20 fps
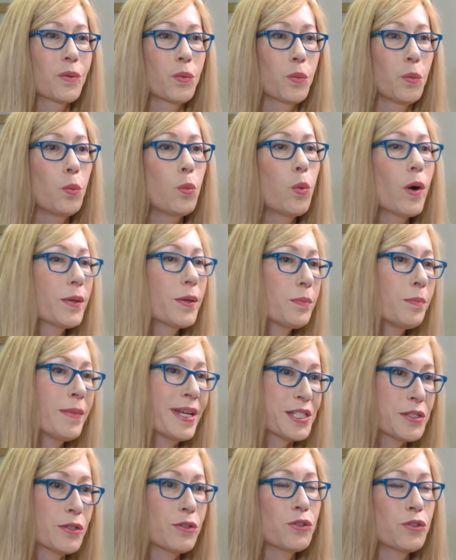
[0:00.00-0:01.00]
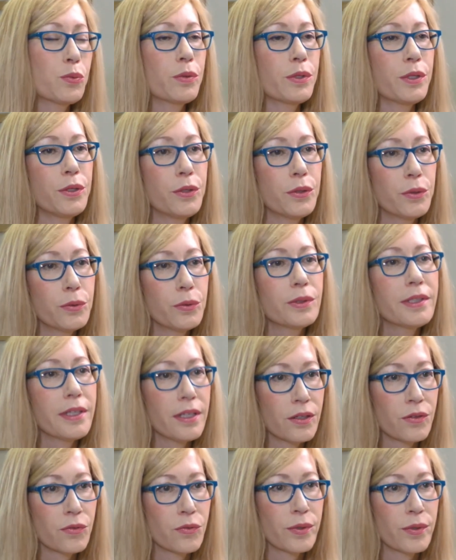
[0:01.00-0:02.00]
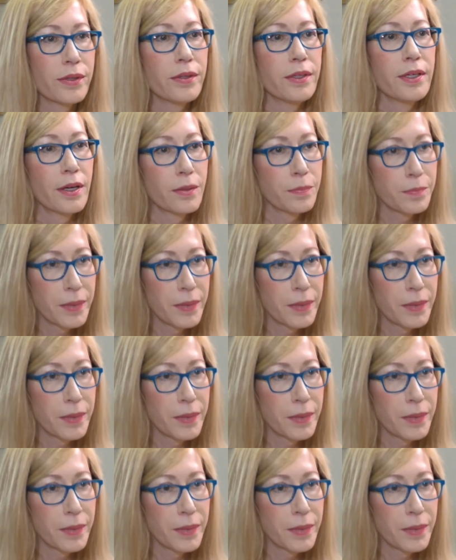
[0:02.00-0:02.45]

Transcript: What message would you leave with young